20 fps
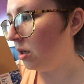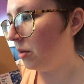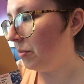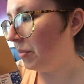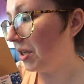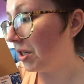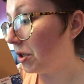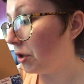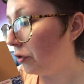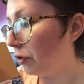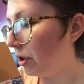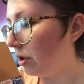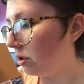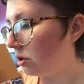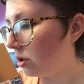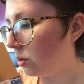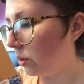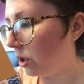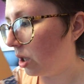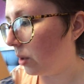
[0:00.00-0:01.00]
material
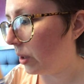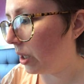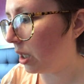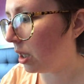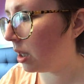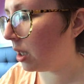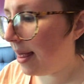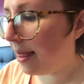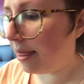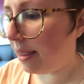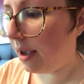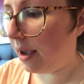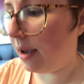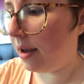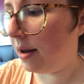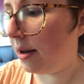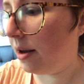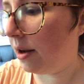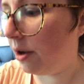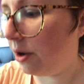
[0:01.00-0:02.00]
to work with.
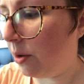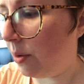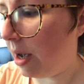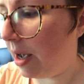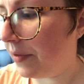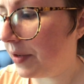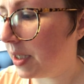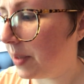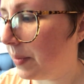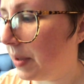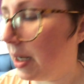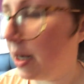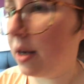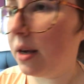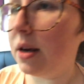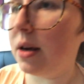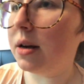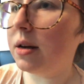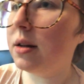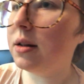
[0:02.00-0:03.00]
Then you have
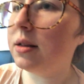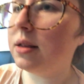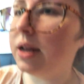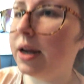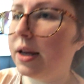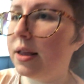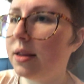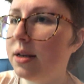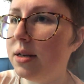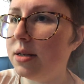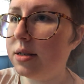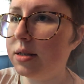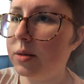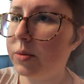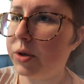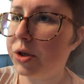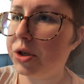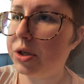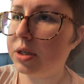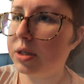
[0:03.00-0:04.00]
something like this,
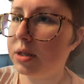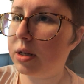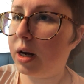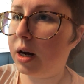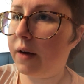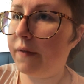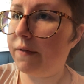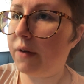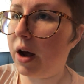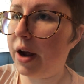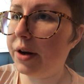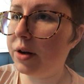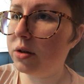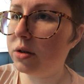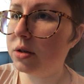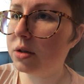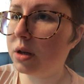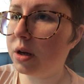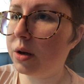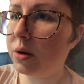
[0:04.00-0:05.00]
which is like a
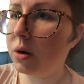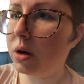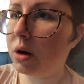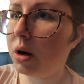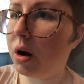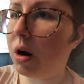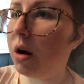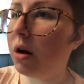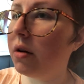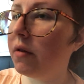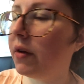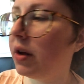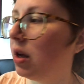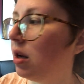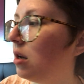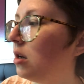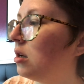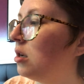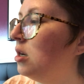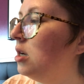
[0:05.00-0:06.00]
vinyl that you can carve
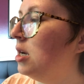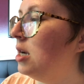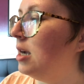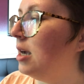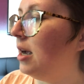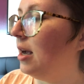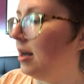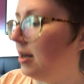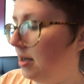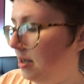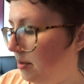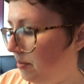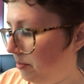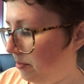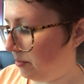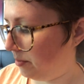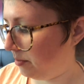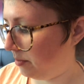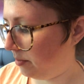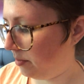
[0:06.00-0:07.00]
in.
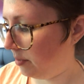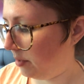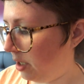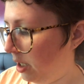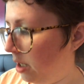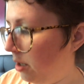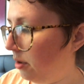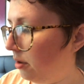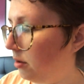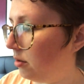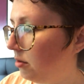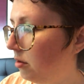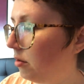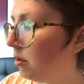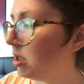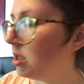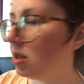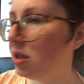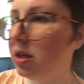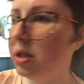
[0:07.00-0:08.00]
And
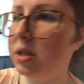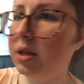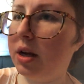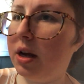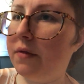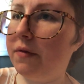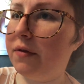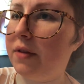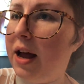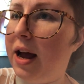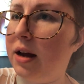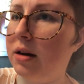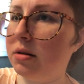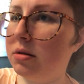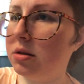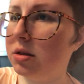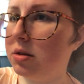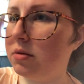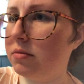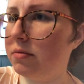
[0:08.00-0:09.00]
this needs to get
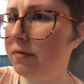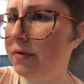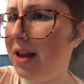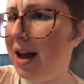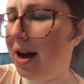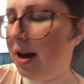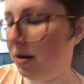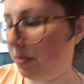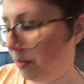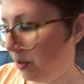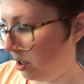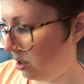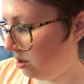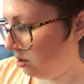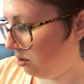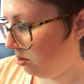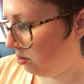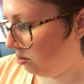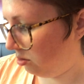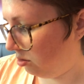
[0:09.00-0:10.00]
flattened flat, but
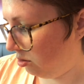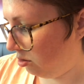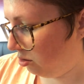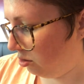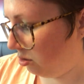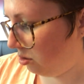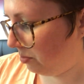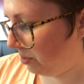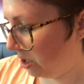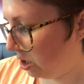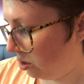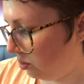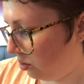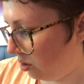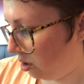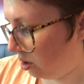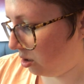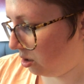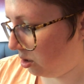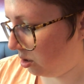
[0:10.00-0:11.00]
shouldn't be too
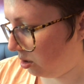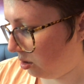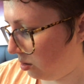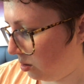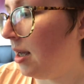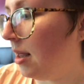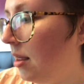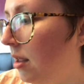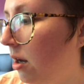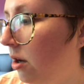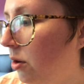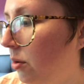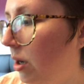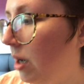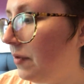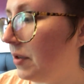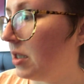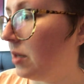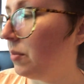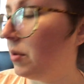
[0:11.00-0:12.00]
hard to do. Then you
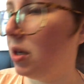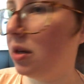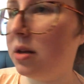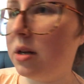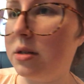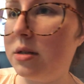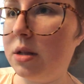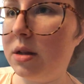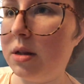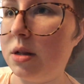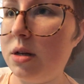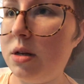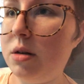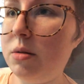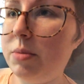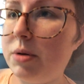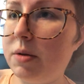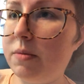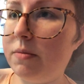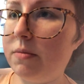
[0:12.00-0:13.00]
have something that's a
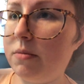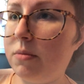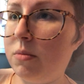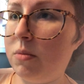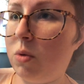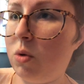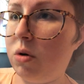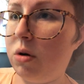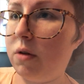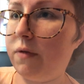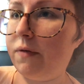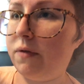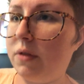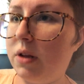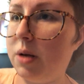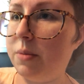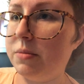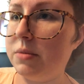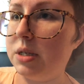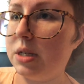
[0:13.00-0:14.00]
little bit more
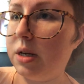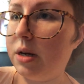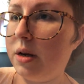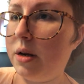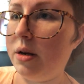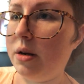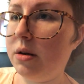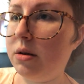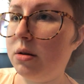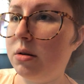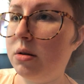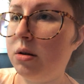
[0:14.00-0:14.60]
flimsy,